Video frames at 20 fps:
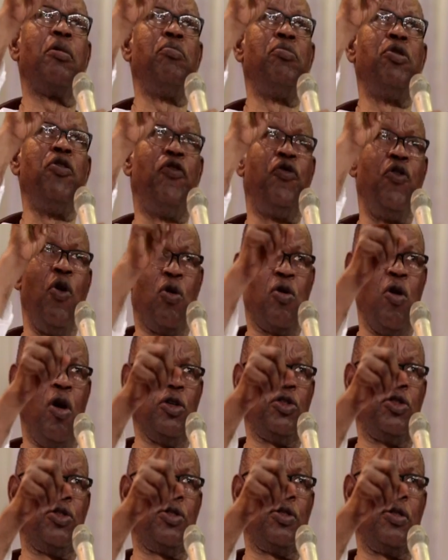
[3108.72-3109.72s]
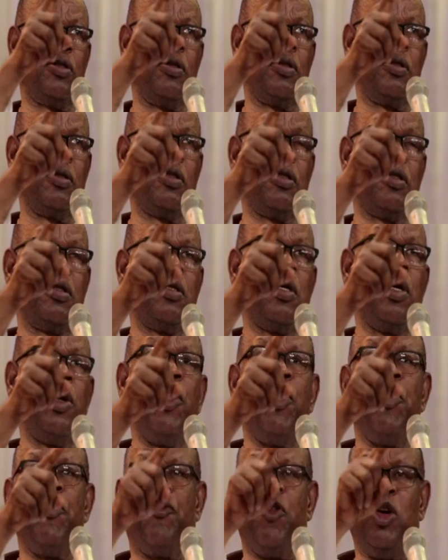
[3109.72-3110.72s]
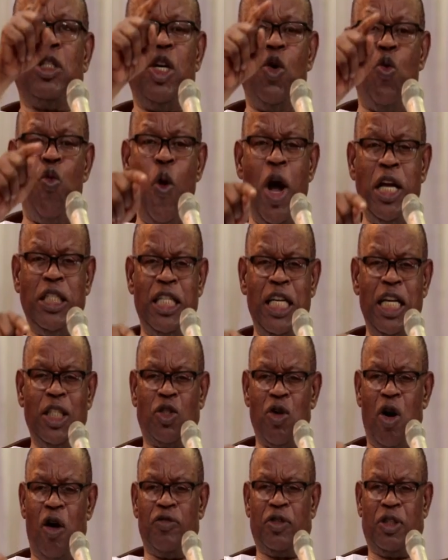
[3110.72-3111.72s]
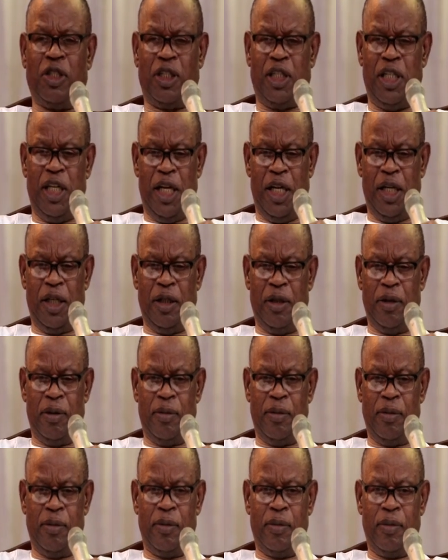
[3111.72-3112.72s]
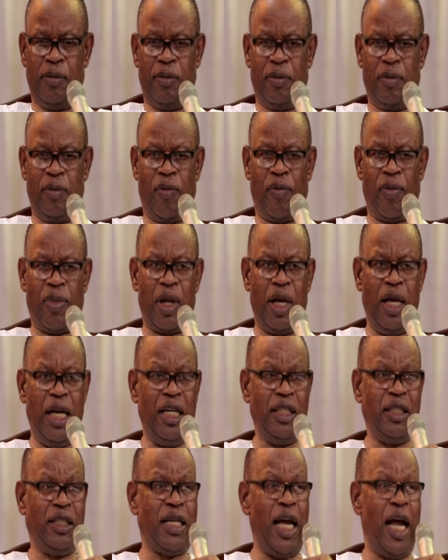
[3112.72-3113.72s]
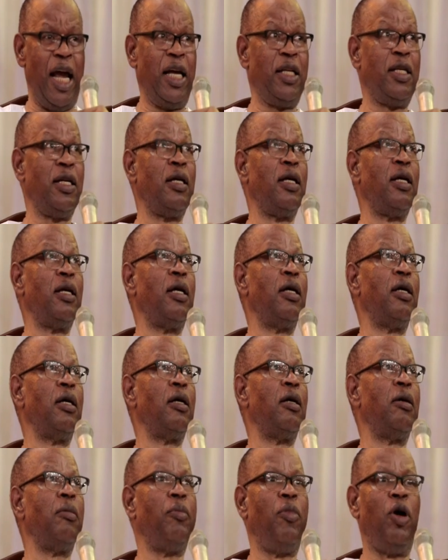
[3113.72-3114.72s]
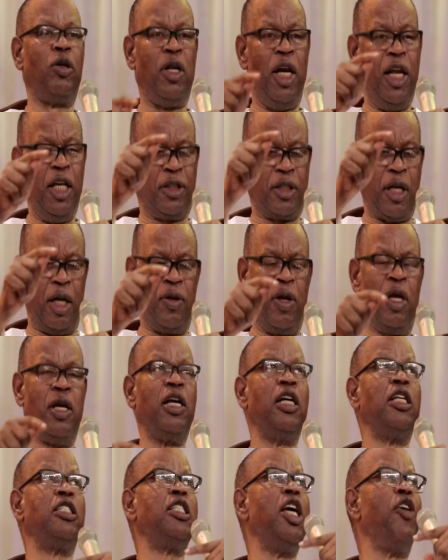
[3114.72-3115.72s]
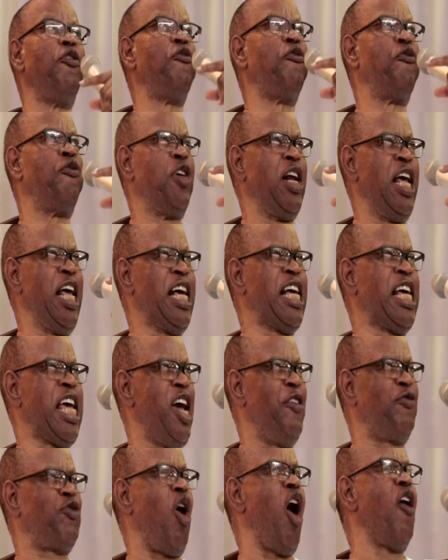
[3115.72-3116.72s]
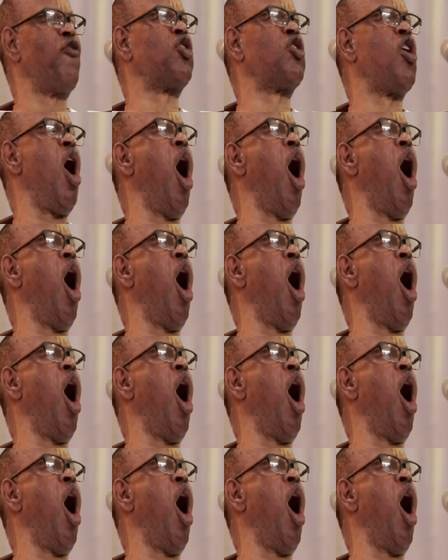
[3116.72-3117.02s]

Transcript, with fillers: be focused. For the wages of sin is death. But listen, the free gift of